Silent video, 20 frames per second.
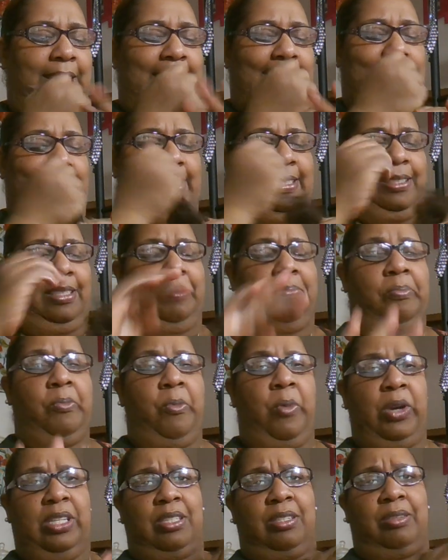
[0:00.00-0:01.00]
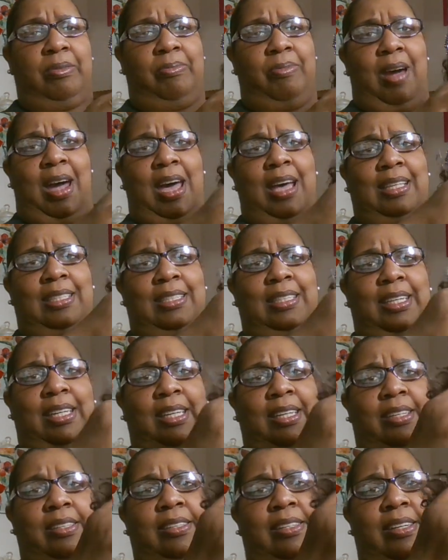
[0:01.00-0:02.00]
getting some
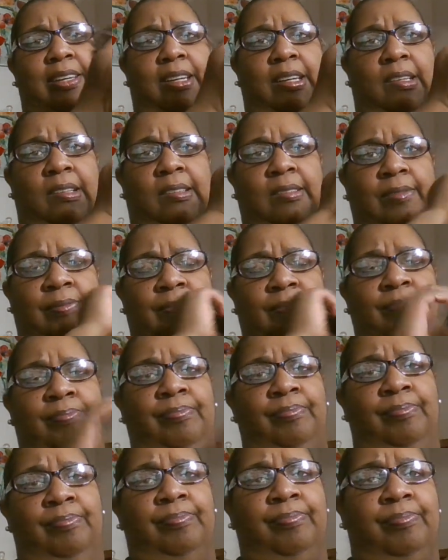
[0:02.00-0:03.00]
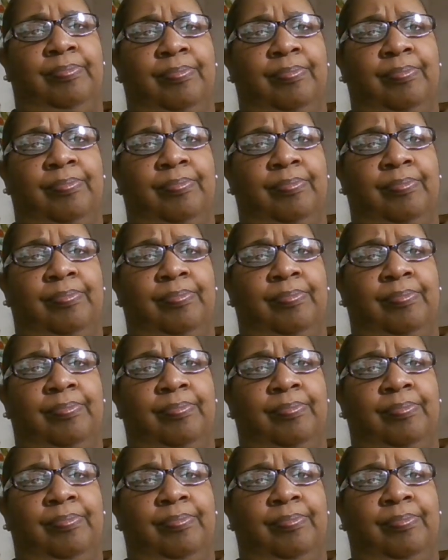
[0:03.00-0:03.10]
moisturizer in now.